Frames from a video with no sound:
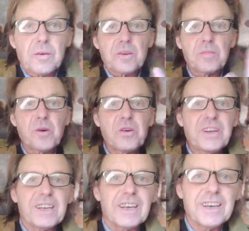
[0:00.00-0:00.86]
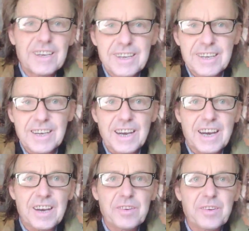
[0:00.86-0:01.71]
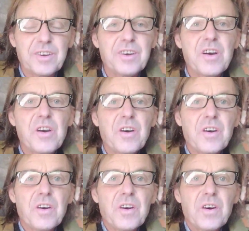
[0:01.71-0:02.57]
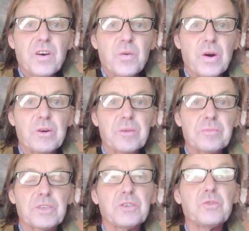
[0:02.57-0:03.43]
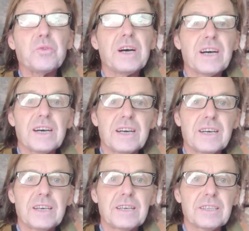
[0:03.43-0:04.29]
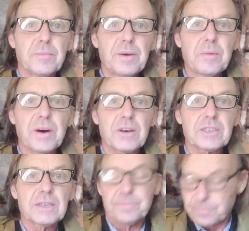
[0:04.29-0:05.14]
Good morning, and welcome to the Pillbox.